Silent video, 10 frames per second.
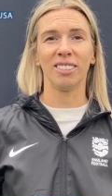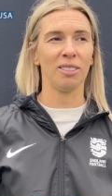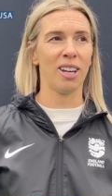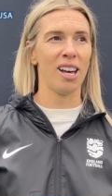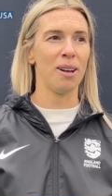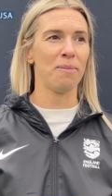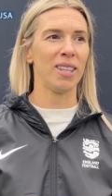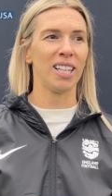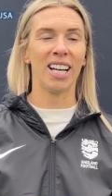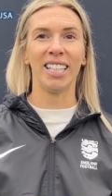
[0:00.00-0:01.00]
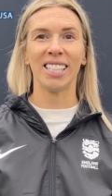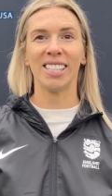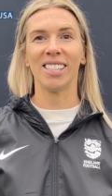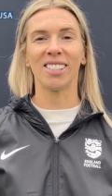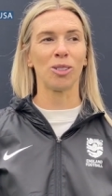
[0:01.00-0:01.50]
um, in the
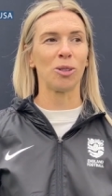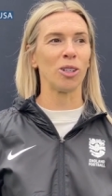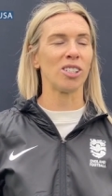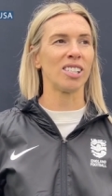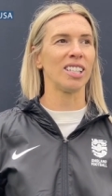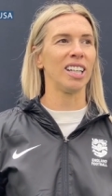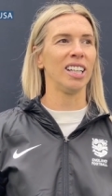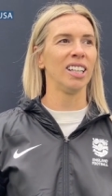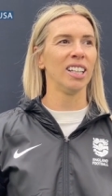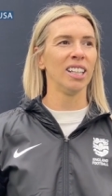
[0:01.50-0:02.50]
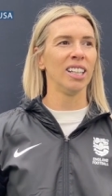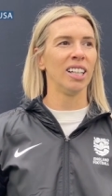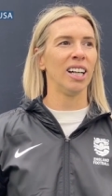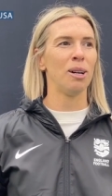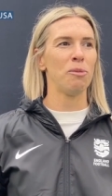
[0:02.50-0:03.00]
Lionesses so consistently.
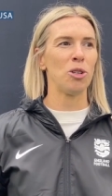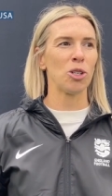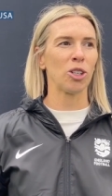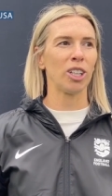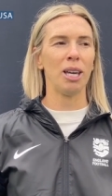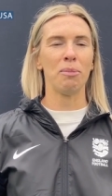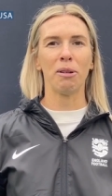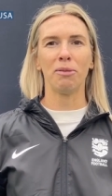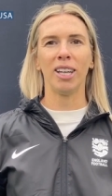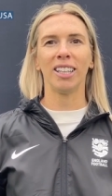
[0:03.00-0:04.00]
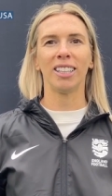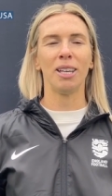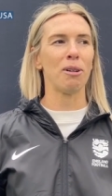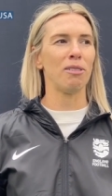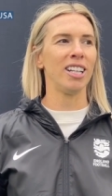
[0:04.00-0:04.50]
Um, we just got to keep her fit,
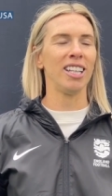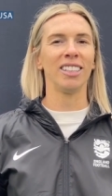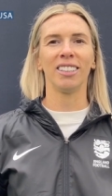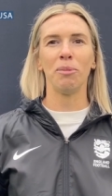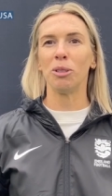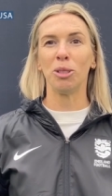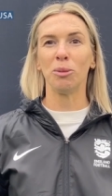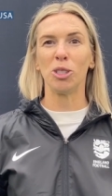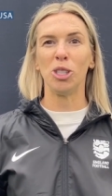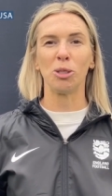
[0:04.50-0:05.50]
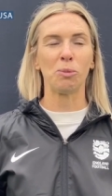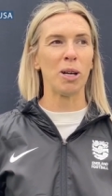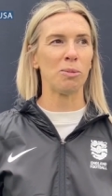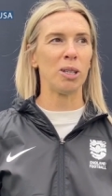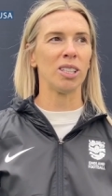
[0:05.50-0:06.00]
keep her ready, and keep her doing what she does
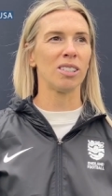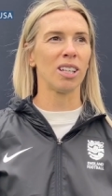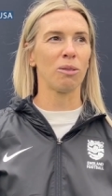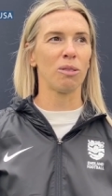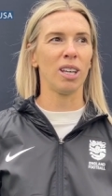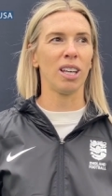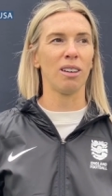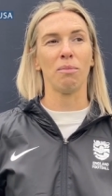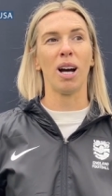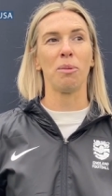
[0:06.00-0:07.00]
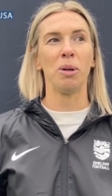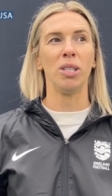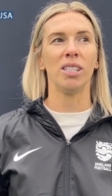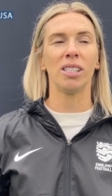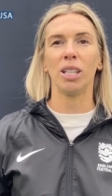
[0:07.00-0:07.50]
best because I don't think, in my
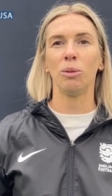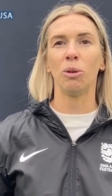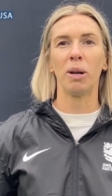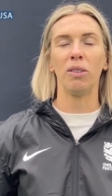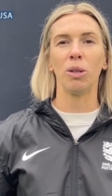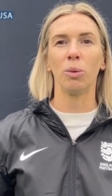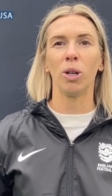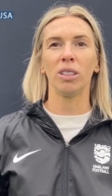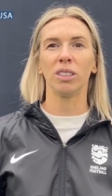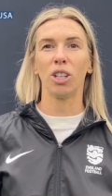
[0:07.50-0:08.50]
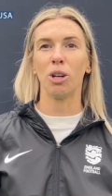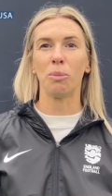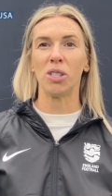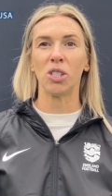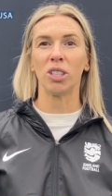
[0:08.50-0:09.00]
opinion, there's anyone better in the world in her
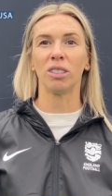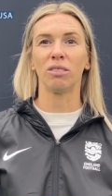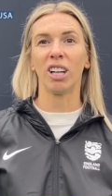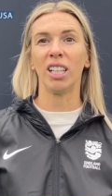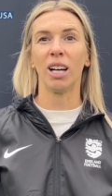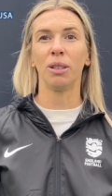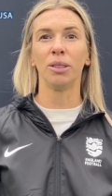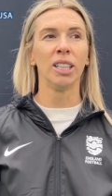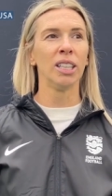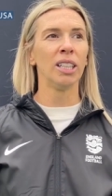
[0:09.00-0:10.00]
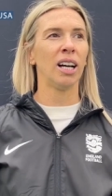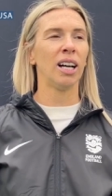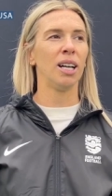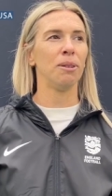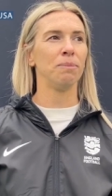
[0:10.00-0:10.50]
position right now.
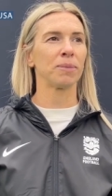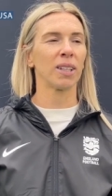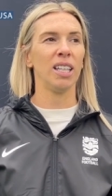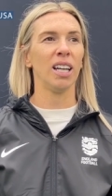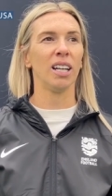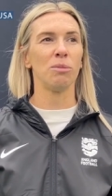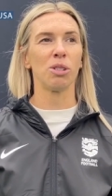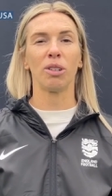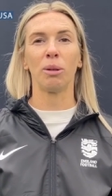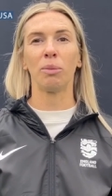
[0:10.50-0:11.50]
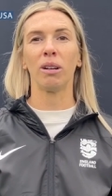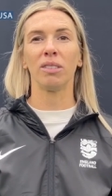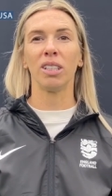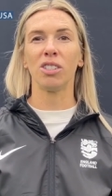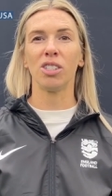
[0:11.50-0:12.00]
Um, and yeah, I'm just really proud of
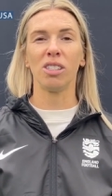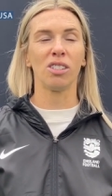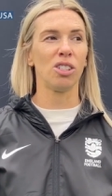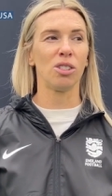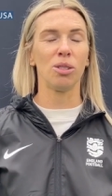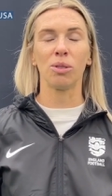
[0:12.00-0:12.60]
her that she's she's doing so